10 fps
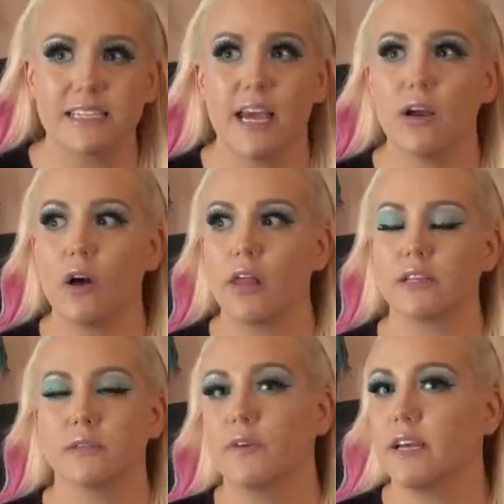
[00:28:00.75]
take all
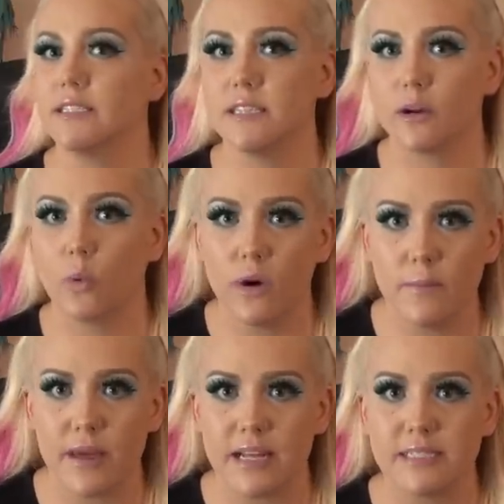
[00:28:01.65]
this fancy
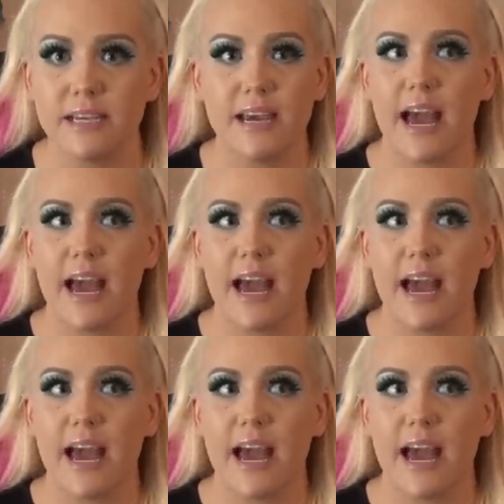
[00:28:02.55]
equipment,